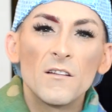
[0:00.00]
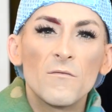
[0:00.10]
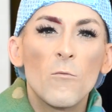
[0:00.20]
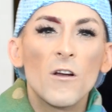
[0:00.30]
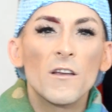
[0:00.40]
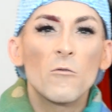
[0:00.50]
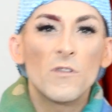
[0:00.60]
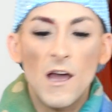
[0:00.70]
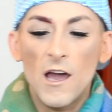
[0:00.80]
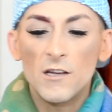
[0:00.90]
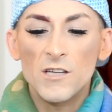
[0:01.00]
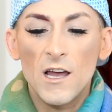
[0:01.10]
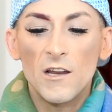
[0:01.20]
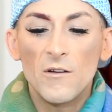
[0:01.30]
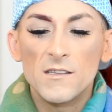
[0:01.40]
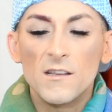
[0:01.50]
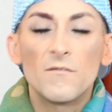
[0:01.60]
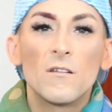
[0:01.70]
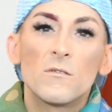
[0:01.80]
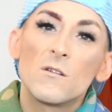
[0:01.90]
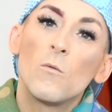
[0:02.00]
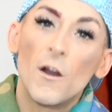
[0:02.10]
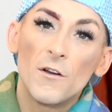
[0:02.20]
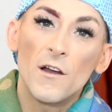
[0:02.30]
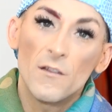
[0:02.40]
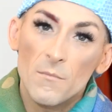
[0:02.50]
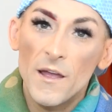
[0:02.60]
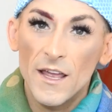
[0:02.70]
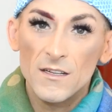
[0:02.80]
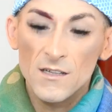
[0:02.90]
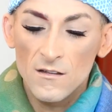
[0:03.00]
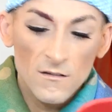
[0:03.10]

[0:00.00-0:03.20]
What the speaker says: of working with the eyeshadow as if it was a watercolor paint.